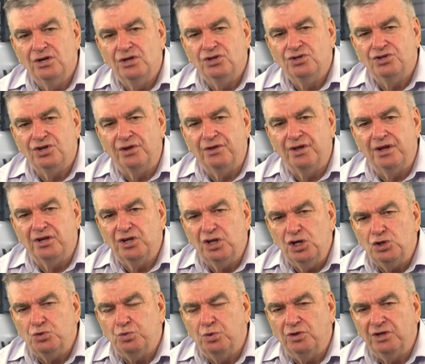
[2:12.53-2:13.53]
so that
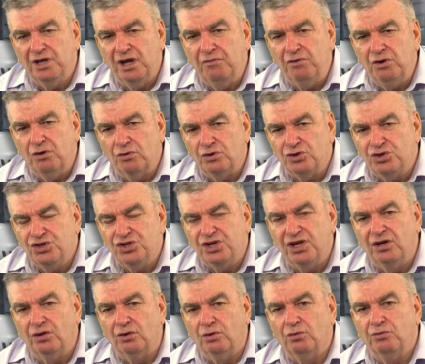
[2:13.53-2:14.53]
this will give you a
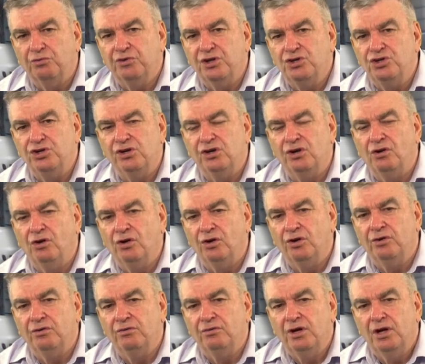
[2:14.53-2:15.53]
skill that you
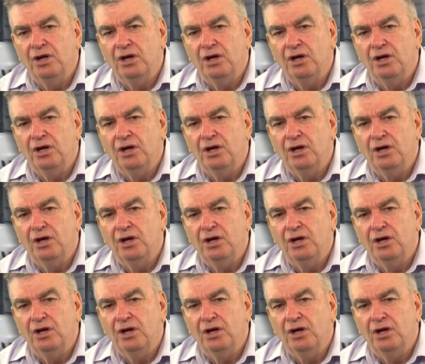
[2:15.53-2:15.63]
can